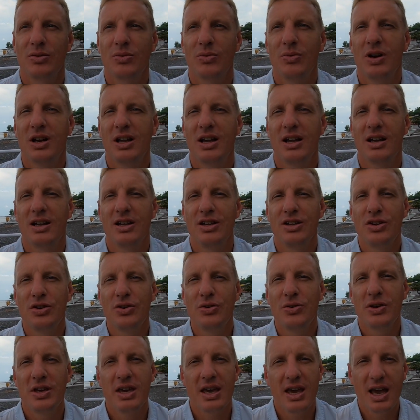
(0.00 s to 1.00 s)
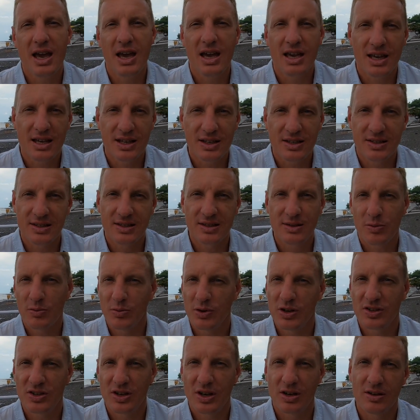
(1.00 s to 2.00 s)
what a new year is
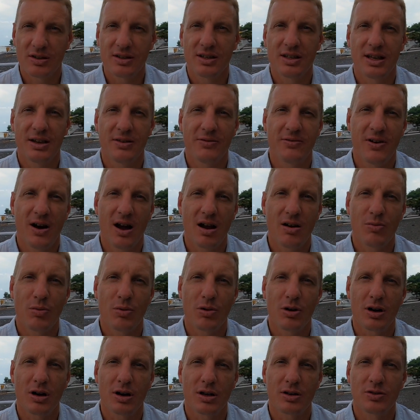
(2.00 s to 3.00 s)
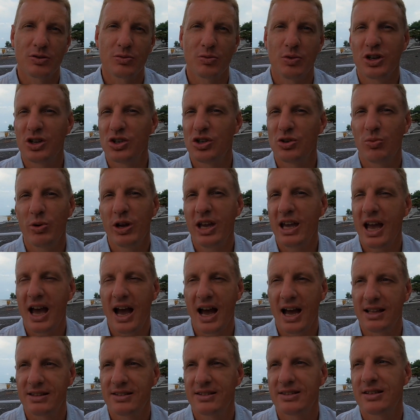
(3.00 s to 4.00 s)
without the fireworks. Wish we
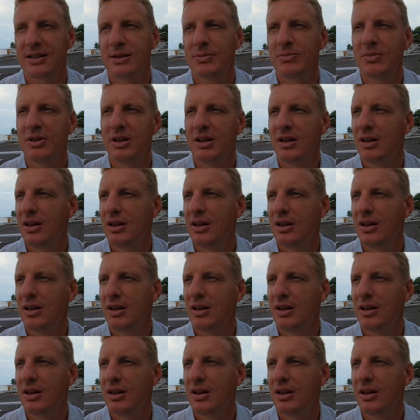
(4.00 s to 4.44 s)
had some.